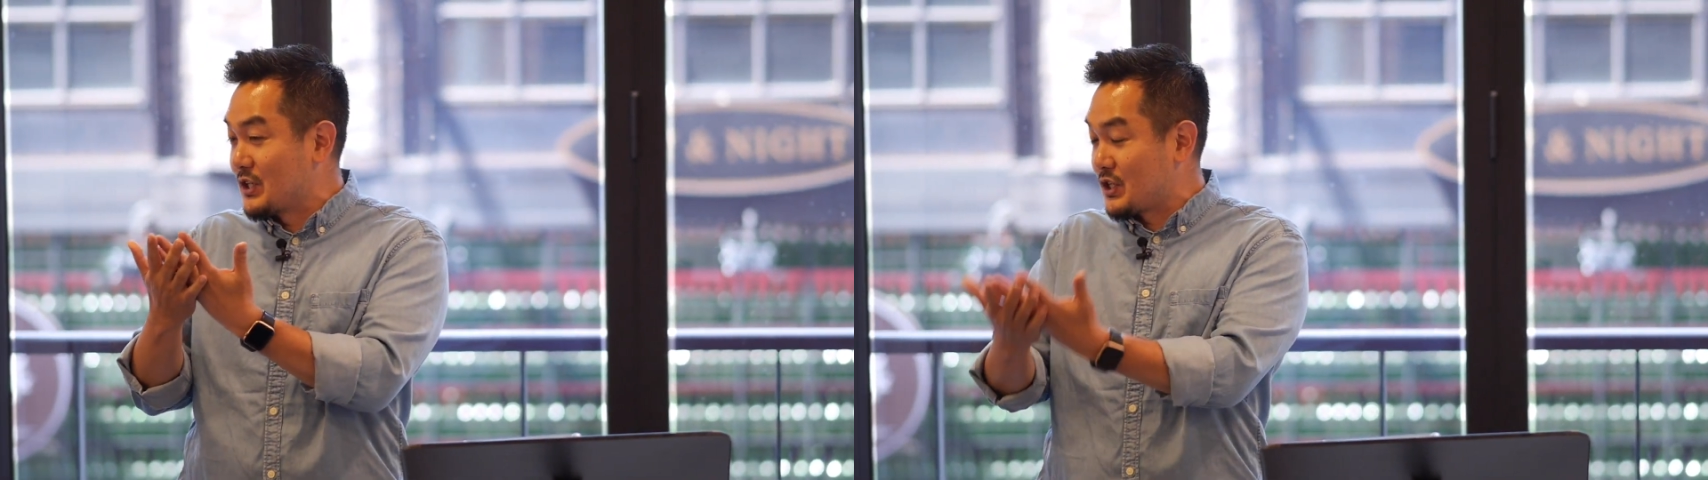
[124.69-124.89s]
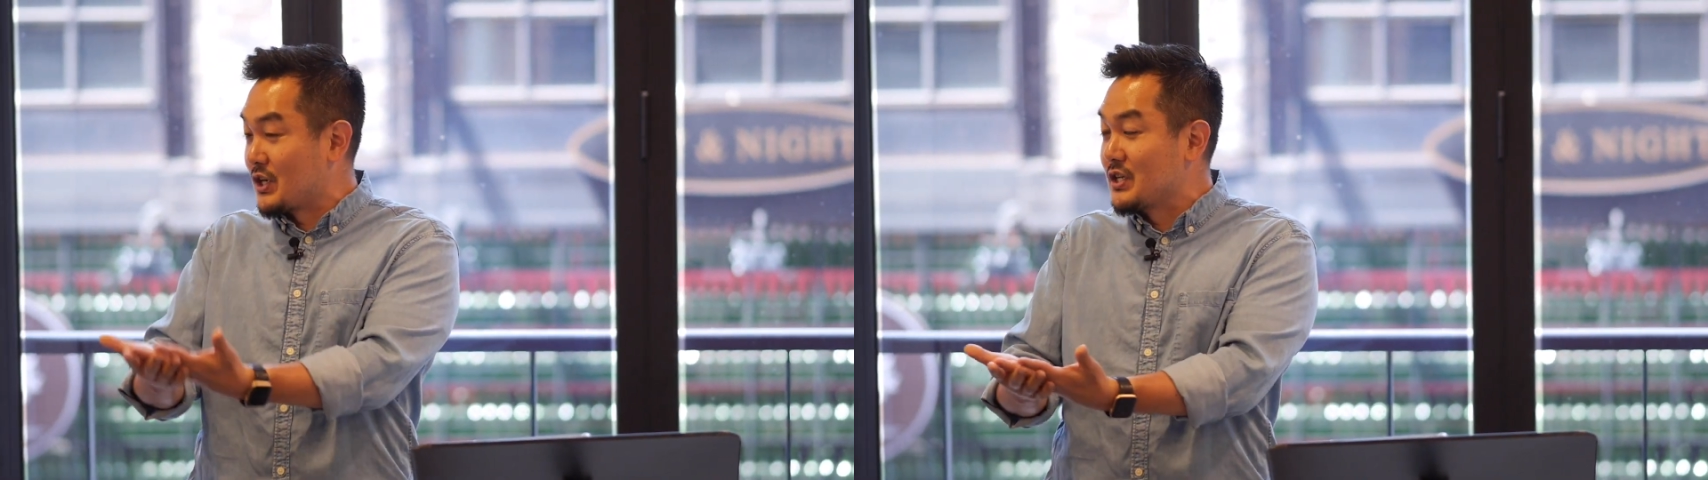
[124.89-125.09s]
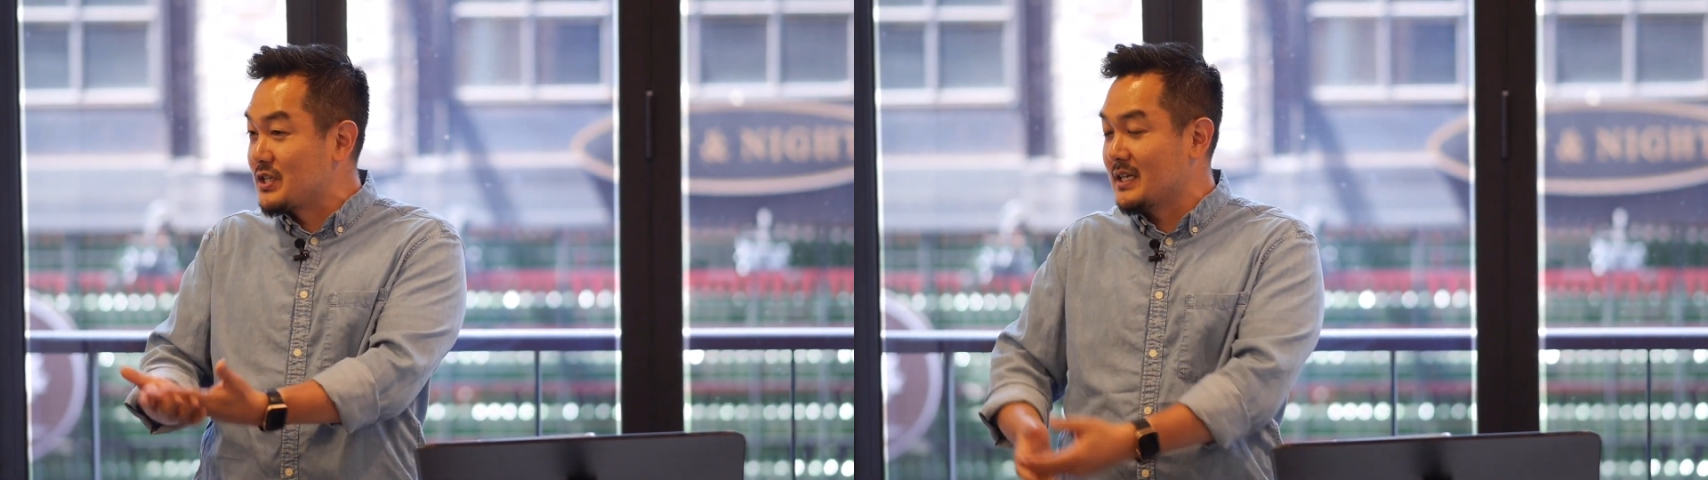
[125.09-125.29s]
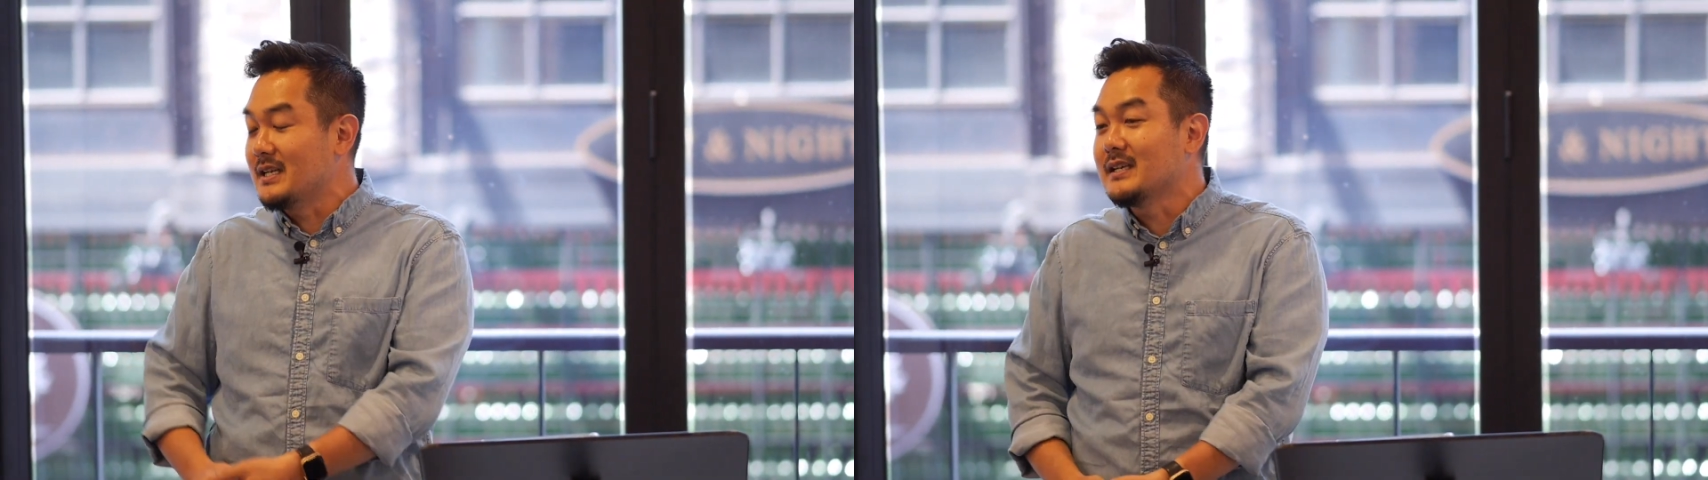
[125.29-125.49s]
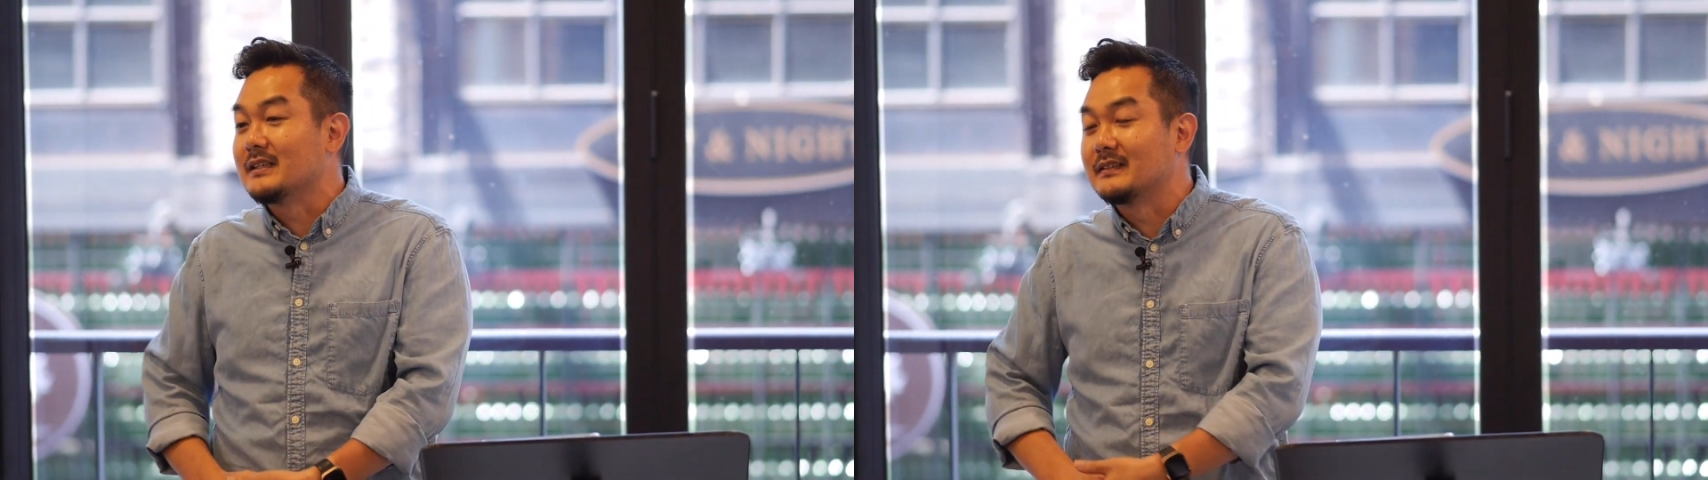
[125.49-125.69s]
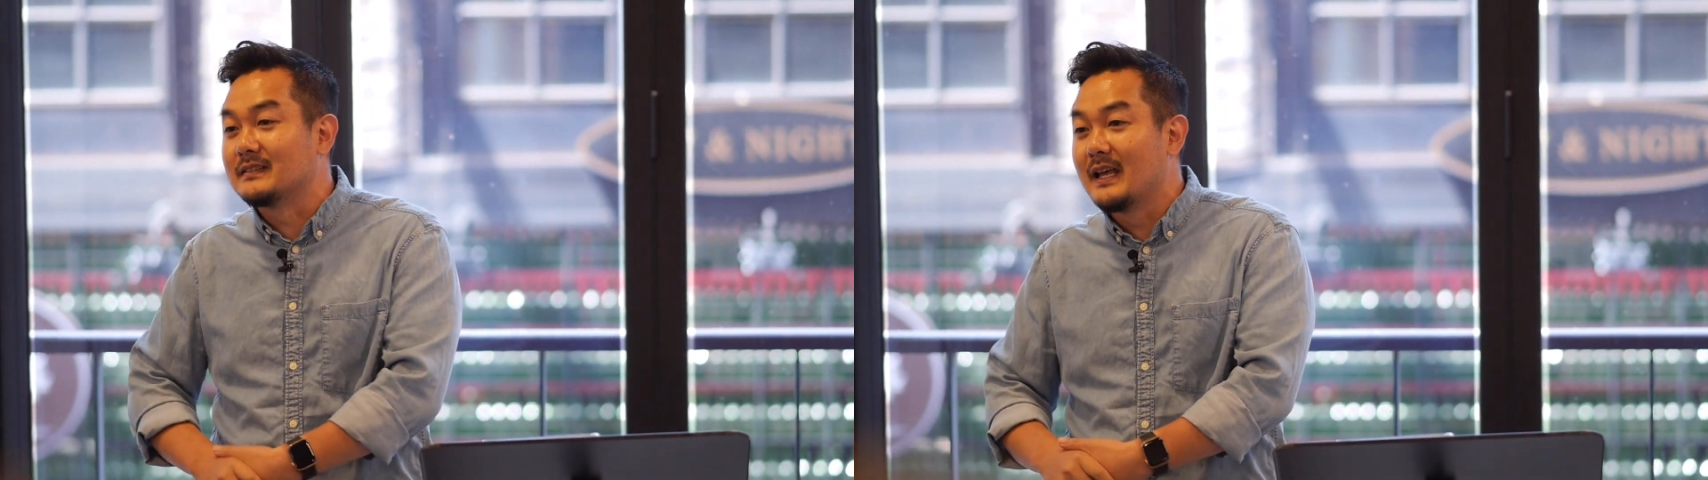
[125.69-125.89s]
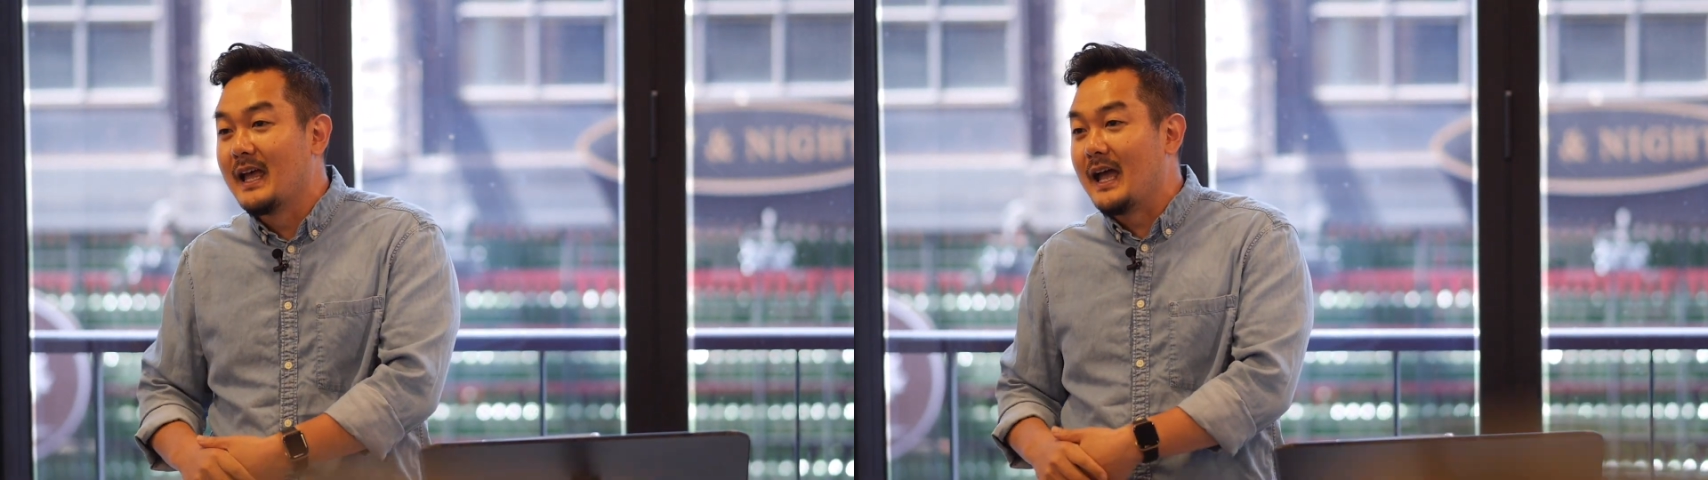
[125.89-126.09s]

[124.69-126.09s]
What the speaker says: church is.